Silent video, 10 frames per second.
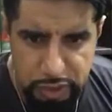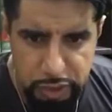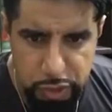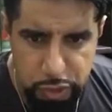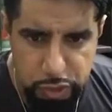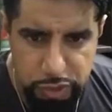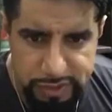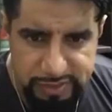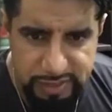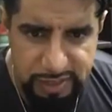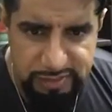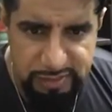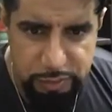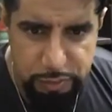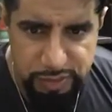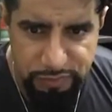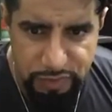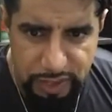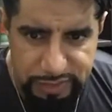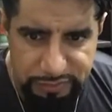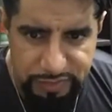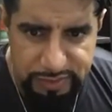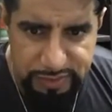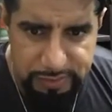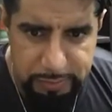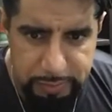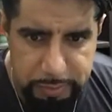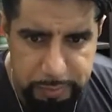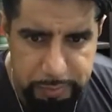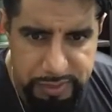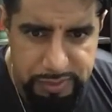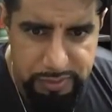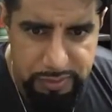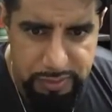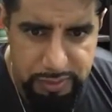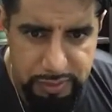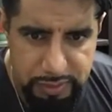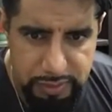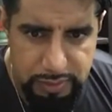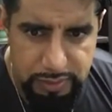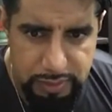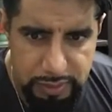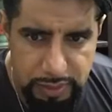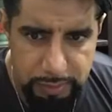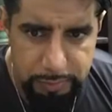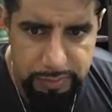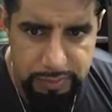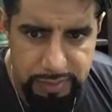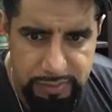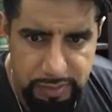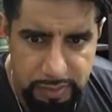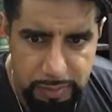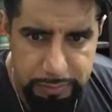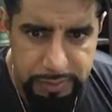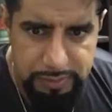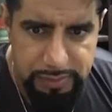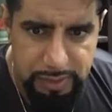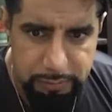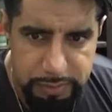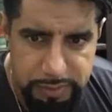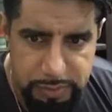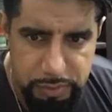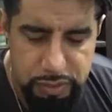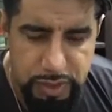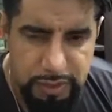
You criticize the use of da'if hadith, mis- label things haram because they are misused.